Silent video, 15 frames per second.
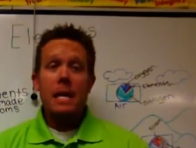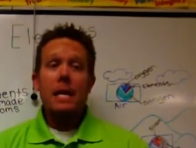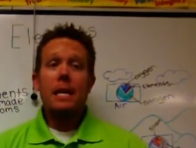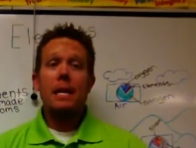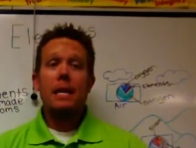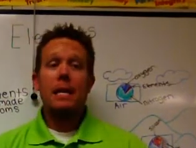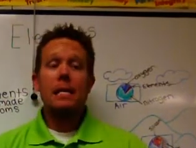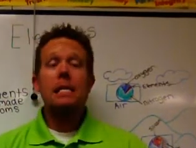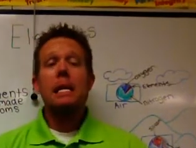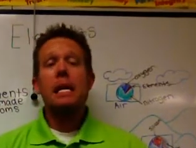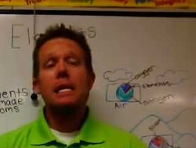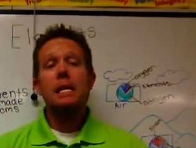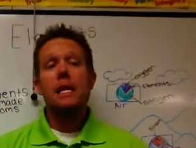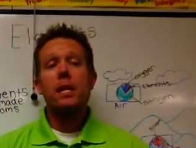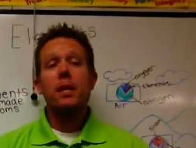And this
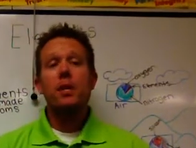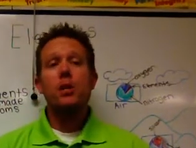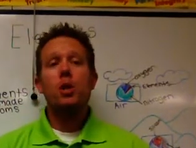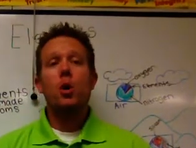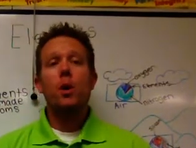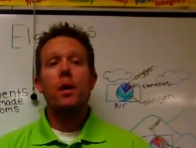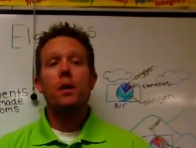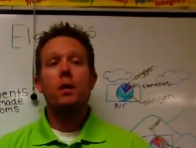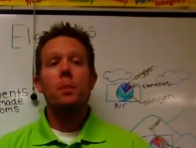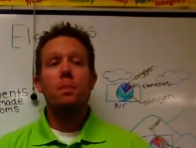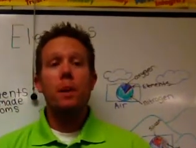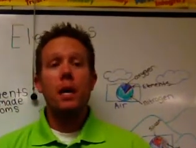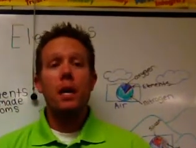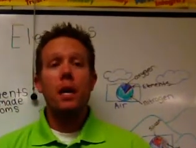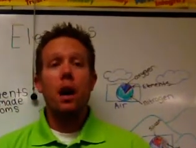lesson is going to
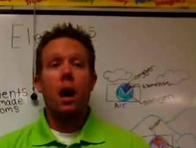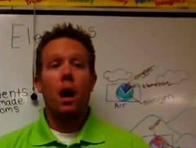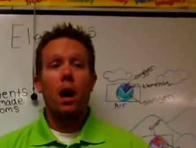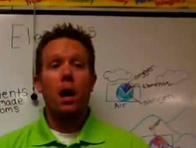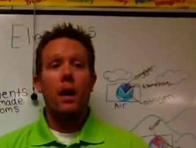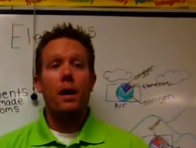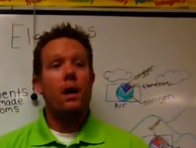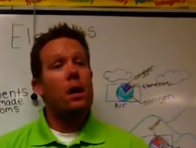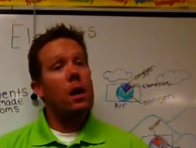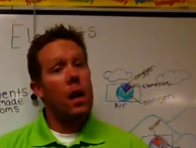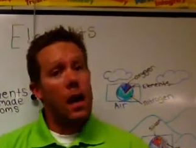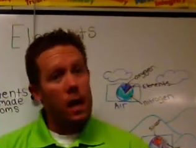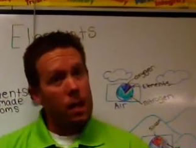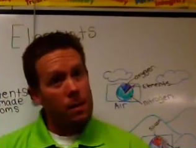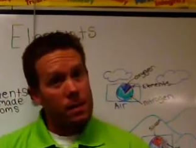be on
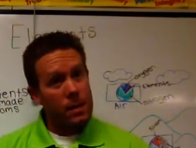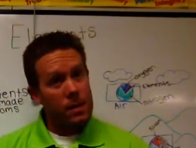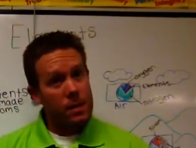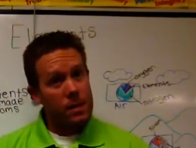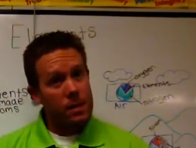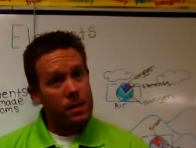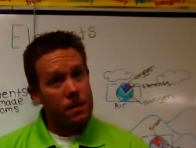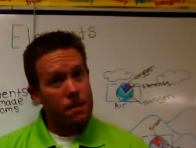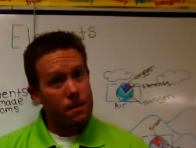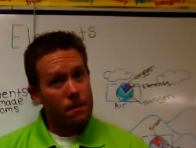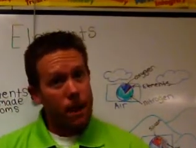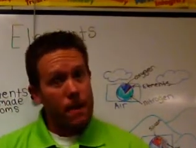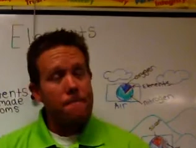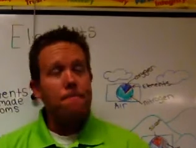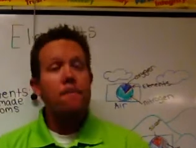elements,
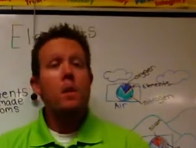right?